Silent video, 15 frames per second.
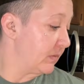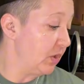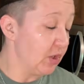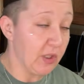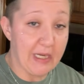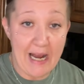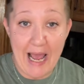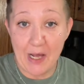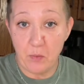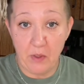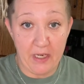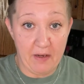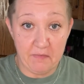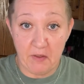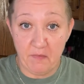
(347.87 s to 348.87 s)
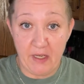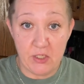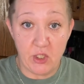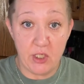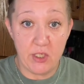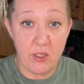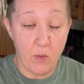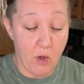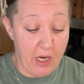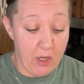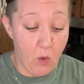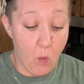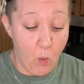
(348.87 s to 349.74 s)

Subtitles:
You can add whatever veggies you want.